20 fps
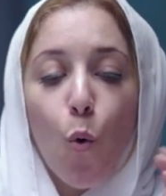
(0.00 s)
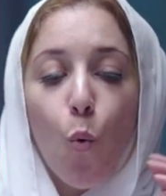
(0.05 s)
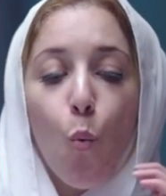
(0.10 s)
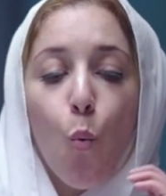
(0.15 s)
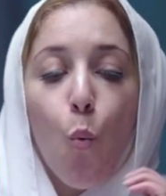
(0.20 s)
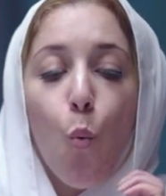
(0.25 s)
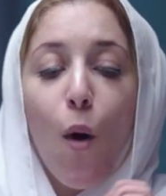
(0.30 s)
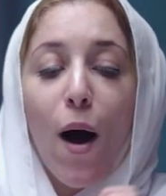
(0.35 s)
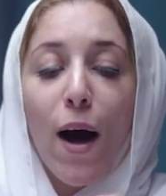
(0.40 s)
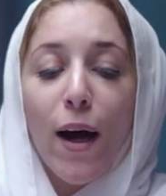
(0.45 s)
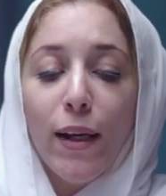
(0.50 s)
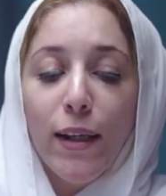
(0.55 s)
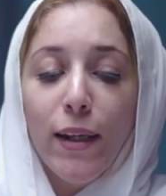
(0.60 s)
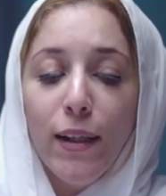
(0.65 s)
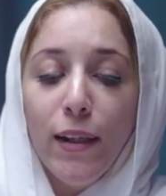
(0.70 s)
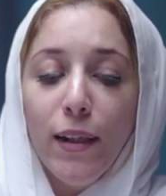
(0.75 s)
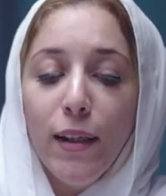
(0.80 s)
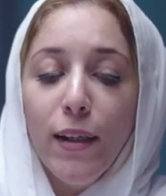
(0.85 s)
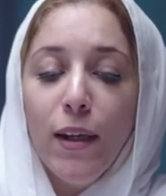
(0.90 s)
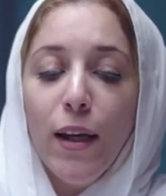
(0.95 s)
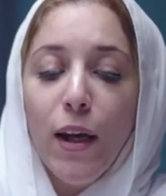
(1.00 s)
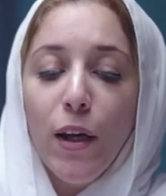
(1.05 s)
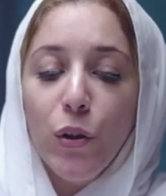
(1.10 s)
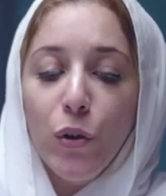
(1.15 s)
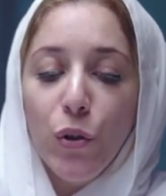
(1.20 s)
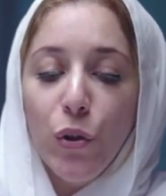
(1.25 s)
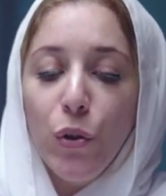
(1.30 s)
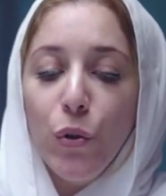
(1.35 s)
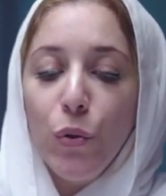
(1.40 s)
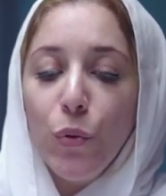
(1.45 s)
1,
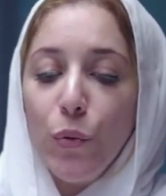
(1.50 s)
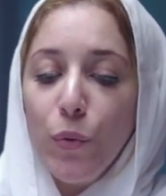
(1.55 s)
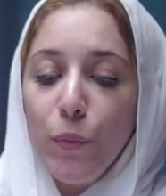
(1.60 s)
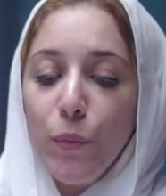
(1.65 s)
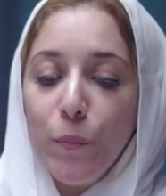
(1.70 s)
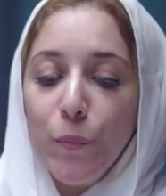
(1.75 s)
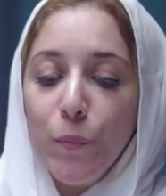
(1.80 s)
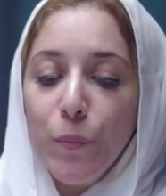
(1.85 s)
2.